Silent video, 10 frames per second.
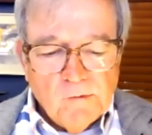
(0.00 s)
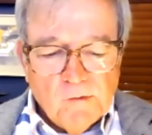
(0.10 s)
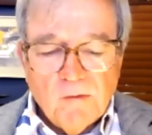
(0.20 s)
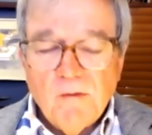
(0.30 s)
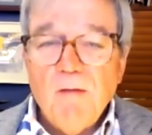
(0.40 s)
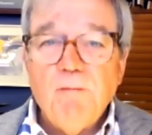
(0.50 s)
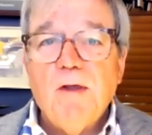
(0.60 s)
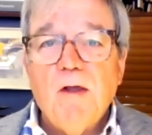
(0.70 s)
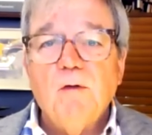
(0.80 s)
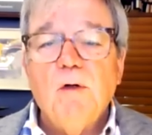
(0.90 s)

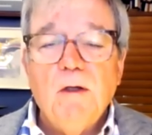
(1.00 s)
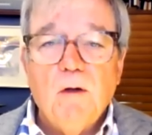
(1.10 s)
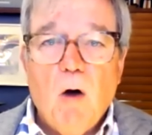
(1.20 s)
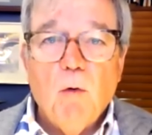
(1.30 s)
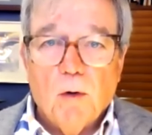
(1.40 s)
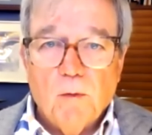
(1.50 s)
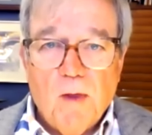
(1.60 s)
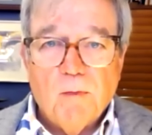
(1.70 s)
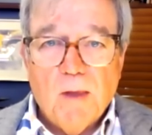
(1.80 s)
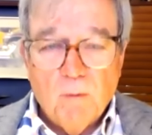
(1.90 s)
significantly lower
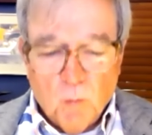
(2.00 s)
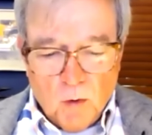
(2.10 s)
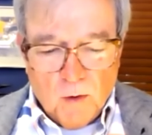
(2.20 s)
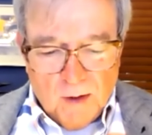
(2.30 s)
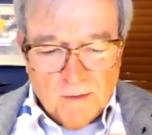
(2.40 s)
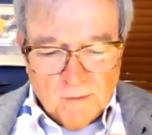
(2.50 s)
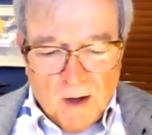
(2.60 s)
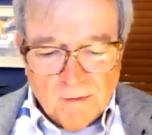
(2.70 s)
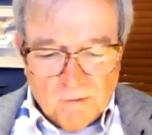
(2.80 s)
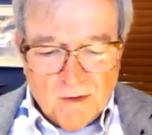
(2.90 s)
than they were in
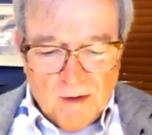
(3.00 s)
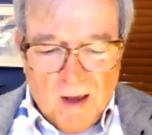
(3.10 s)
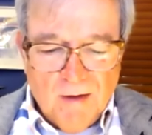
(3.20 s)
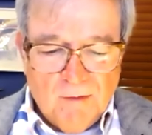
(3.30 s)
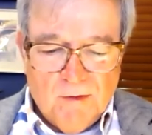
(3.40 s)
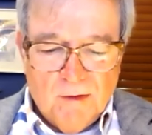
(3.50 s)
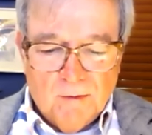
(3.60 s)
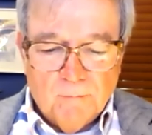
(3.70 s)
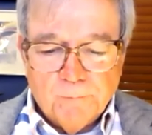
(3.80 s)
nineteen eighteen.